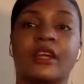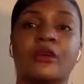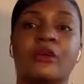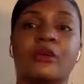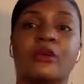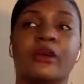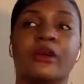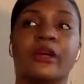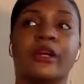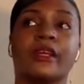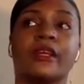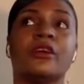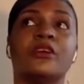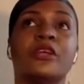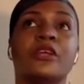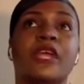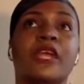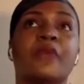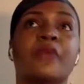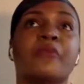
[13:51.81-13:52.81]
or
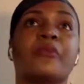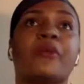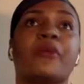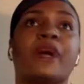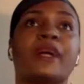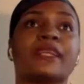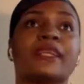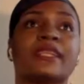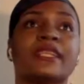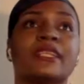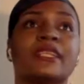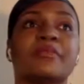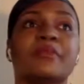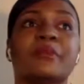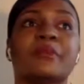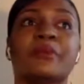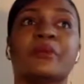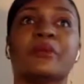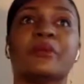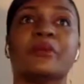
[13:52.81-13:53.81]
you can't process
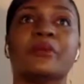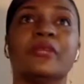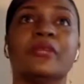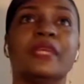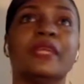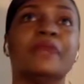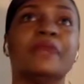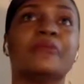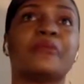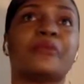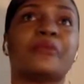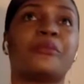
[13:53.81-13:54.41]
people's deep